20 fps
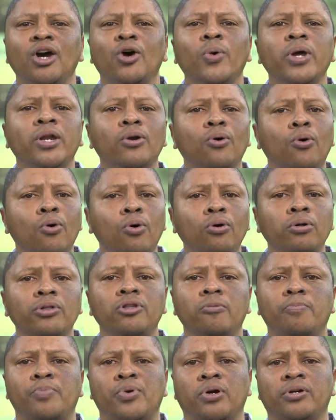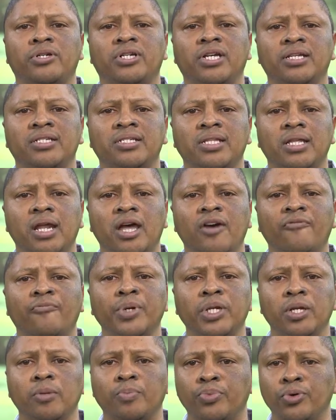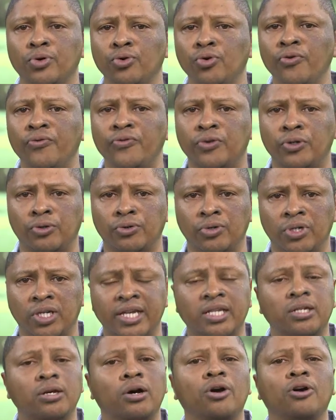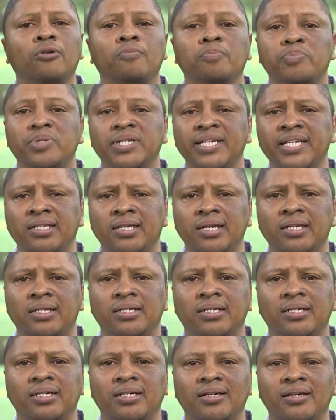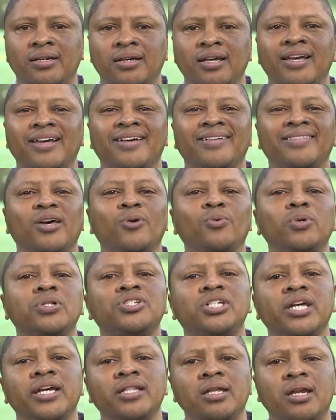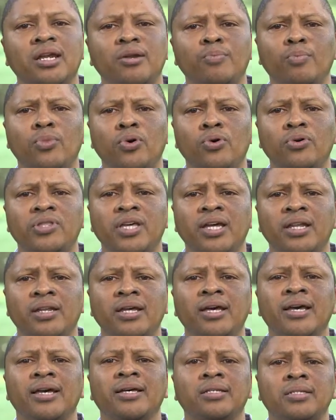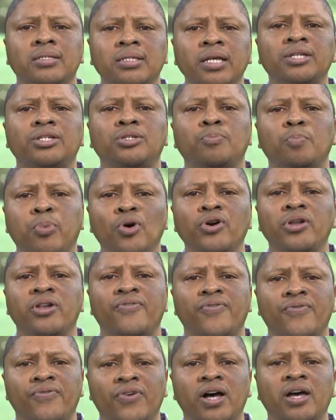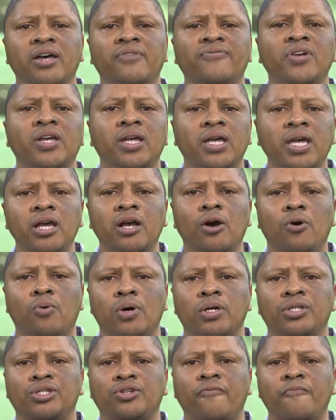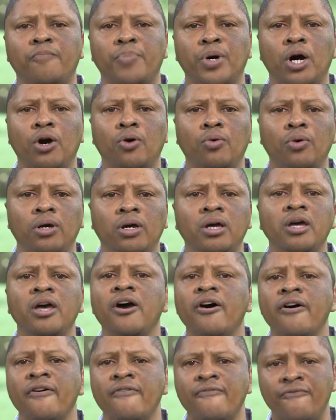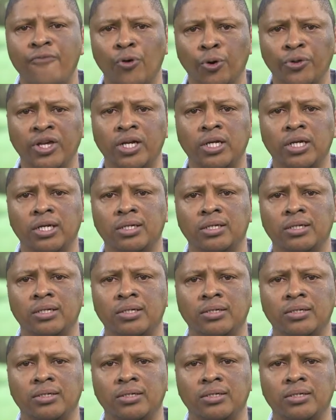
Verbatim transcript: When all the projects that have been approved to date are completed, they will generate more than six point five gigawatts of power for the grid,